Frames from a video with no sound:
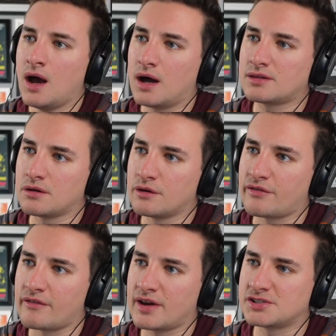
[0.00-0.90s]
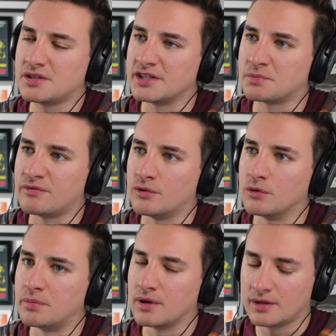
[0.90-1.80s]
I don't know if I've asked you this before,
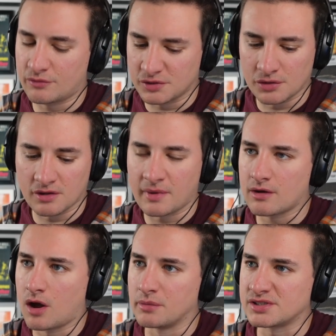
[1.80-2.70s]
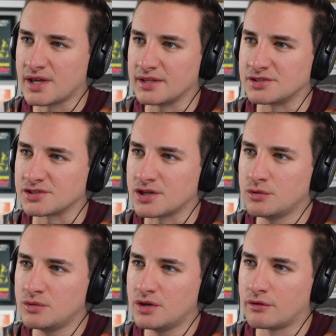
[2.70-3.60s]
but if we're talking about commentators,
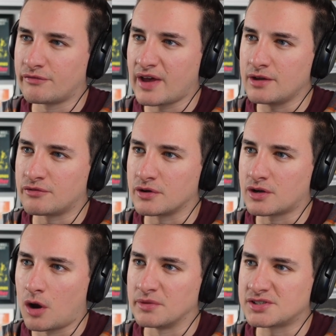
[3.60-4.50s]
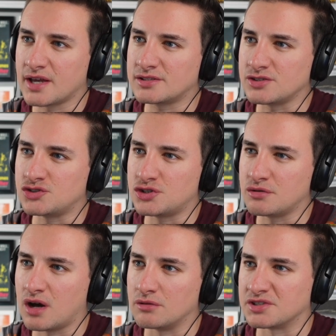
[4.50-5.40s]
who are your favorite commentating
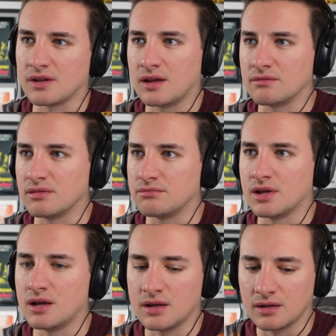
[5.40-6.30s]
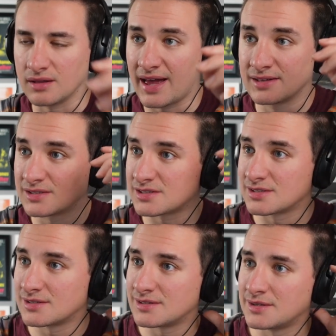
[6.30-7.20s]
duo? Is it like Lance,
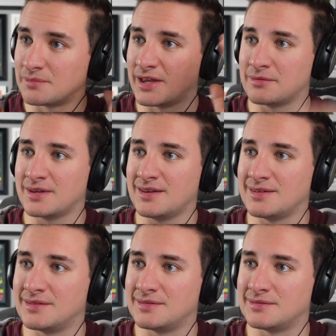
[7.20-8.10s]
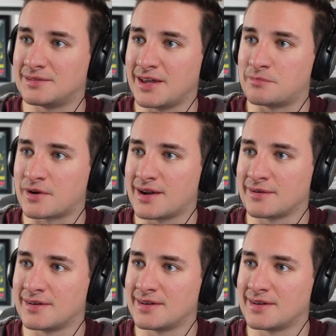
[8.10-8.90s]
maybe, and Dave Brown?